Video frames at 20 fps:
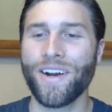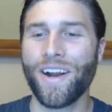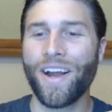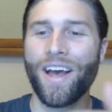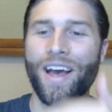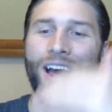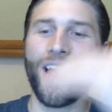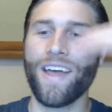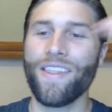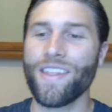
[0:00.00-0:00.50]

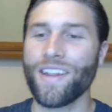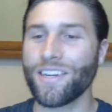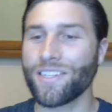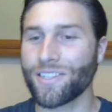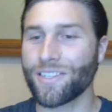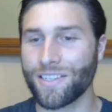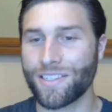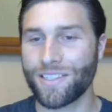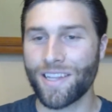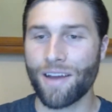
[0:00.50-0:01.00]
and then it's
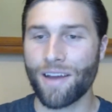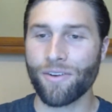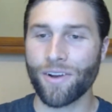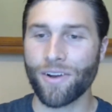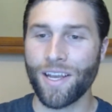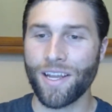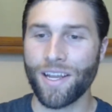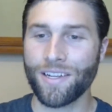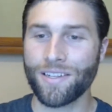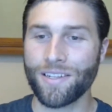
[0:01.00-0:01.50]
just never
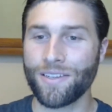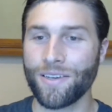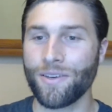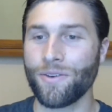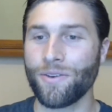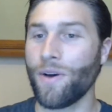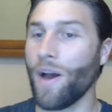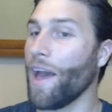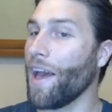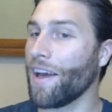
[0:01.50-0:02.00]
getting to
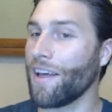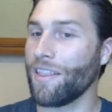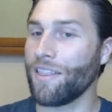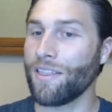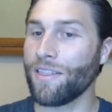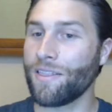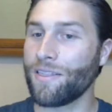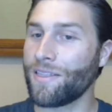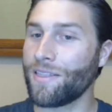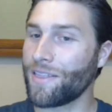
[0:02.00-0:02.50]
you,
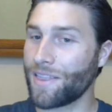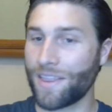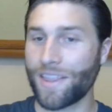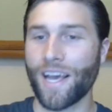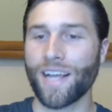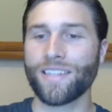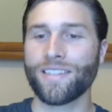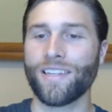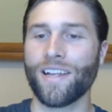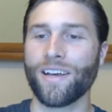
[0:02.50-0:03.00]
and
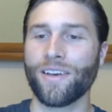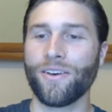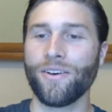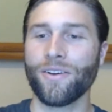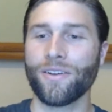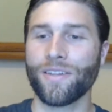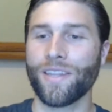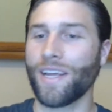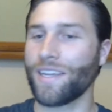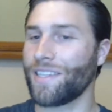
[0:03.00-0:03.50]
that's not good.